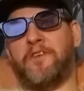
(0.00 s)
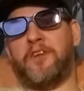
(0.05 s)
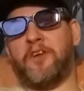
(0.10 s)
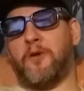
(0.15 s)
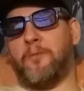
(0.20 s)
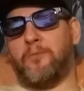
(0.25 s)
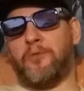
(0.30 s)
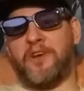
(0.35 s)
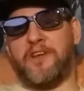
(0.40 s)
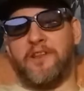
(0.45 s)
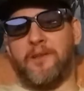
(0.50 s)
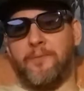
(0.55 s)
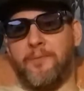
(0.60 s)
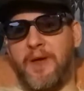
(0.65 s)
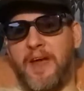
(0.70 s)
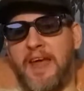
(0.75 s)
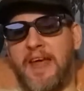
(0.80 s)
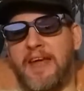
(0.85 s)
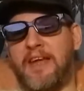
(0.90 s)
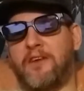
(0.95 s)
video Bring the
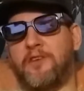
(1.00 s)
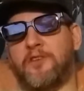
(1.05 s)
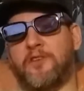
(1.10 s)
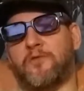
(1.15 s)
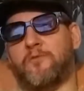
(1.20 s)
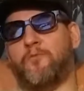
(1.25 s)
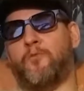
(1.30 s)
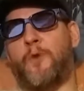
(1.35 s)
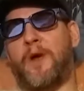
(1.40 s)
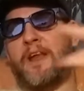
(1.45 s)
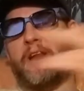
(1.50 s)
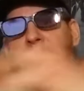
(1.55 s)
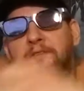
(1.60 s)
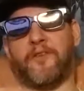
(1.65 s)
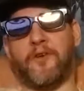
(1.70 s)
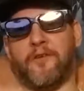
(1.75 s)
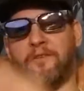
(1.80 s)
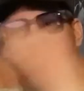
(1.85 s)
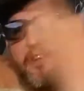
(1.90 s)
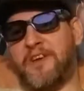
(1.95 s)
Pain, just waiting
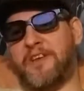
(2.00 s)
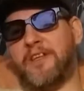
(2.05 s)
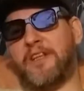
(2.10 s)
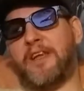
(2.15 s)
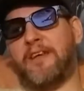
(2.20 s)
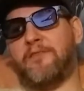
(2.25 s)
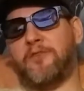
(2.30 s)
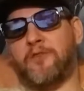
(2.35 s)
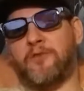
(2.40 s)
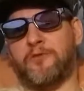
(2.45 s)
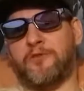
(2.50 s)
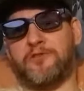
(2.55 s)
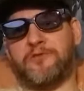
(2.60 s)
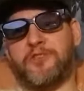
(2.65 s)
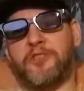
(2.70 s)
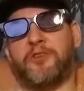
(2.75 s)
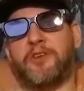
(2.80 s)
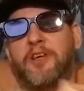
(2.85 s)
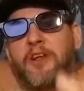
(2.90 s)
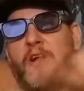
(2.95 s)
for her friend to leave so
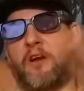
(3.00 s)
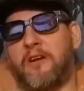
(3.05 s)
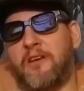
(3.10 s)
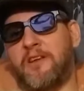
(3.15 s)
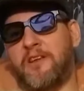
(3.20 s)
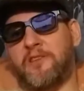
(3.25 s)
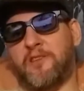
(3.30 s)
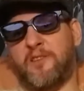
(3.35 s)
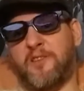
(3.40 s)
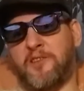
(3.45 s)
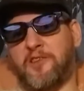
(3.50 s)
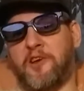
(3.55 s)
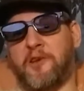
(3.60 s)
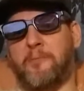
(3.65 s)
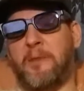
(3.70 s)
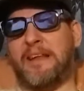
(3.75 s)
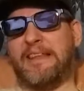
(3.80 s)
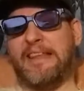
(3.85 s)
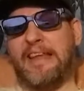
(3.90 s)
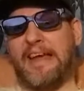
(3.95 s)
she'll get on her knees and
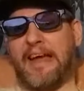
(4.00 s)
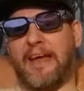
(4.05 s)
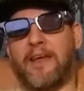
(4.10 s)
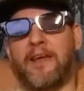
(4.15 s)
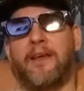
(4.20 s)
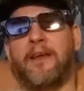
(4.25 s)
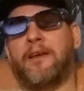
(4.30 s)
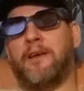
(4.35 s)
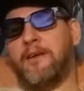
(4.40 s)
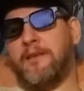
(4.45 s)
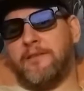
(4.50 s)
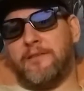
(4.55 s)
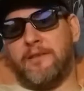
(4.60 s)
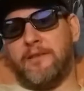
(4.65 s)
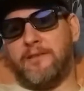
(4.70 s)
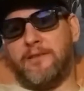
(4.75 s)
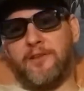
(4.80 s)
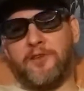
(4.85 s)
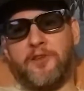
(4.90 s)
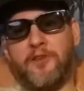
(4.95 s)
suck my dick.
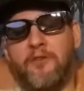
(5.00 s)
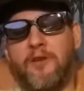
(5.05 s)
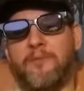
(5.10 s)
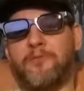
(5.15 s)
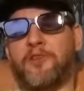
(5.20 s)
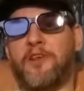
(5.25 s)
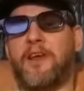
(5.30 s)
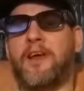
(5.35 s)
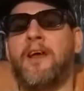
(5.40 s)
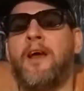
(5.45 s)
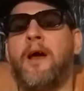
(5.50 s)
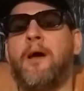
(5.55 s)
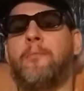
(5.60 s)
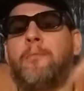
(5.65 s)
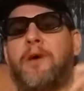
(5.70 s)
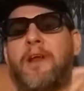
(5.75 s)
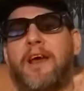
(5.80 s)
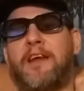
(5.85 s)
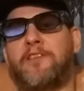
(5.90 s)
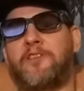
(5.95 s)
Do you see what I'm saying?
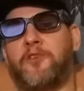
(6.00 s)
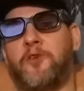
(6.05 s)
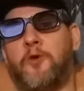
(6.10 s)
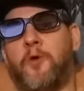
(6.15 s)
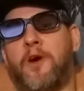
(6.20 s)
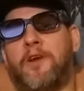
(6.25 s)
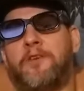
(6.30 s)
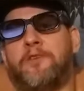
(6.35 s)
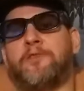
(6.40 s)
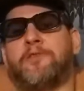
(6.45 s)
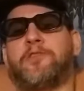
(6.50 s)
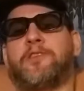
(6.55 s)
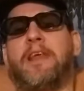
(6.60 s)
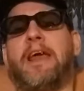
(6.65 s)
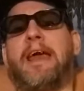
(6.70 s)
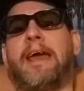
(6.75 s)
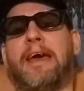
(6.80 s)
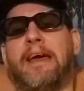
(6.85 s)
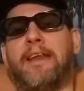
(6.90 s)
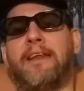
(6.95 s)
But I do
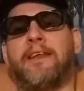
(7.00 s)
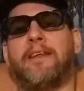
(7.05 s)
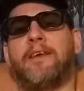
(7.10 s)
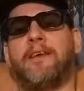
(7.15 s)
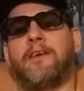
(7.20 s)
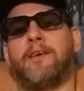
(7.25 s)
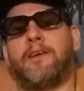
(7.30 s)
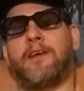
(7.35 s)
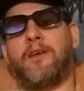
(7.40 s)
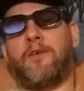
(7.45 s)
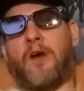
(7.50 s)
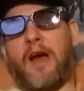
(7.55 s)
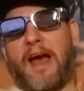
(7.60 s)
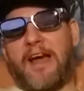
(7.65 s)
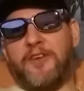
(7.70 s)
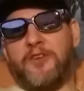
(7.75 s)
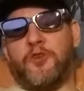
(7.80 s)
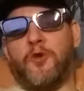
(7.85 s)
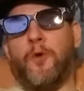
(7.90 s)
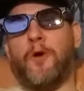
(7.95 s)
understand.
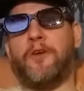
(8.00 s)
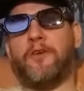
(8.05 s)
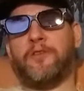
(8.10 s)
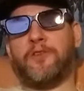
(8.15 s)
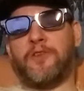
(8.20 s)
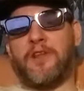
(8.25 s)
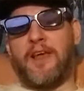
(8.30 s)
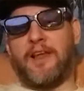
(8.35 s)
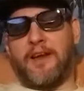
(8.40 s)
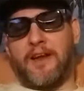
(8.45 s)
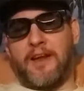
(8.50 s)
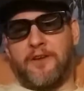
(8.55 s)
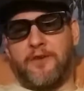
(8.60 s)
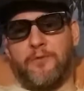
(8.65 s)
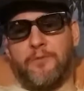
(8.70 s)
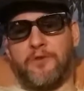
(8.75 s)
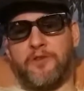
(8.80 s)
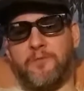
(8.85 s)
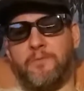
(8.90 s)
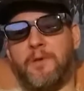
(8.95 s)
And I
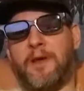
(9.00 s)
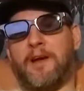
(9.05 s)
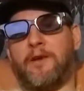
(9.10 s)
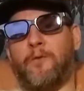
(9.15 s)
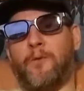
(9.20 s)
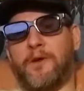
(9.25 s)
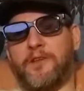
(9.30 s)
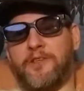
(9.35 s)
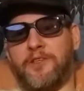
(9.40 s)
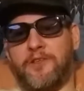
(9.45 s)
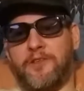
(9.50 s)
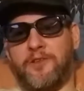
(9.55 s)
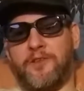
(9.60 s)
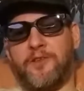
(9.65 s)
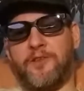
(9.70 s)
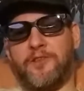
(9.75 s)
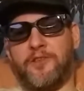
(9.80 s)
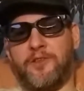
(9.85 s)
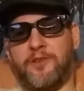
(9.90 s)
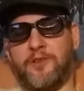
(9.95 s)
do respect what
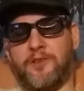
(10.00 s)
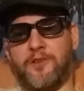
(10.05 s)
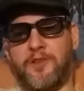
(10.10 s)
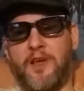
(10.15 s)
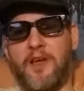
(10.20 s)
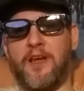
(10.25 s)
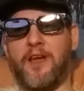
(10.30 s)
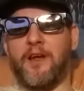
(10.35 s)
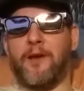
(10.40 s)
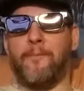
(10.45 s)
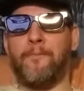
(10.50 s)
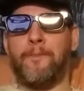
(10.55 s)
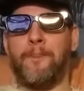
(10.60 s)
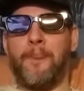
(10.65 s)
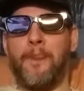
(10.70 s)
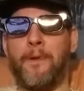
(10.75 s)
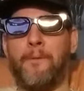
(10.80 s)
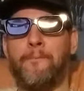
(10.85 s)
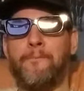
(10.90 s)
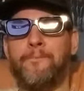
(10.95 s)
she's saying.
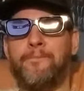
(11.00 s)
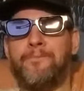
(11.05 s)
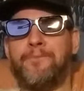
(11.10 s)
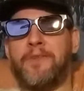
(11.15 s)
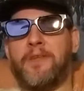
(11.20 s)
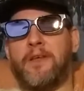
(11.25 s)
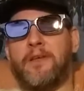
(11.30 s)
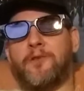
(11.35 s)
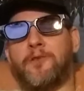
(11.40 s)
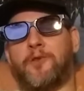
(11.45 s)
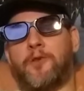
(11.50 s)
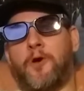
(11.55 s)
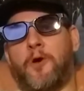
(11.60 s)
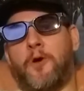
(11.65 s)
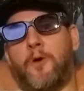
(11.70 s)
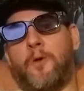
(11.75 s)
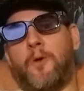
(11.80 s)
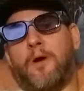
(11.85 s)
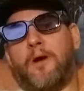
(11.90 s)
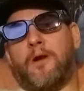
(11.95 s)

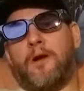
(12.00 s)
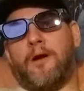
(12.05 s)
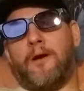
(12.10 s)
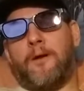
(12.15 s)
So,